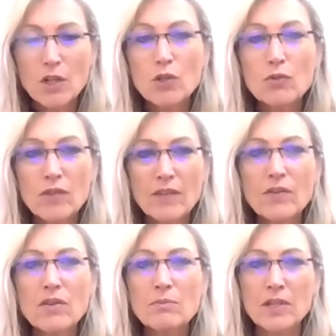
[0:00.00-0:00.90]
You've
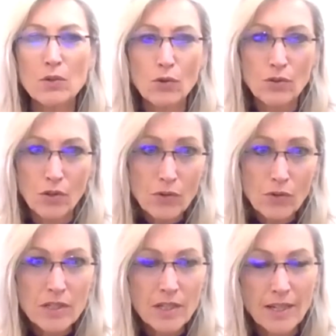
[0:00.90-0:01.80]
given them the
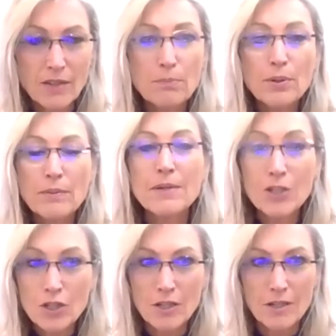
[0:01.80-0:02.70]
authority, the
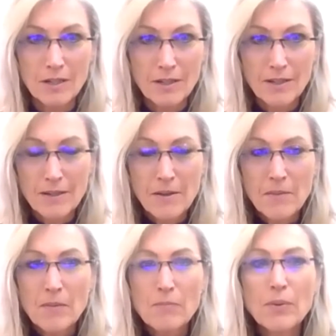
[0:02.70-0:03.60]
permission,
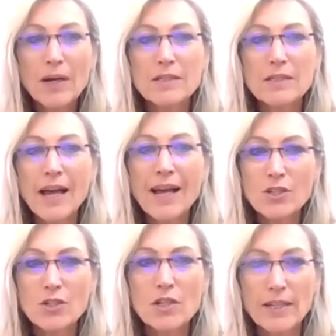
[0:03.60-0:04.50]
but
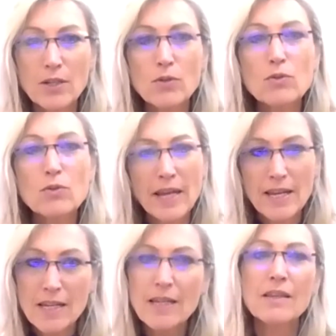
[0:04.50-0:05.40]
actually, who's
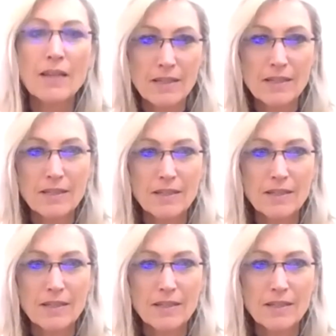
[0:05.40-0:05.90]
taking that?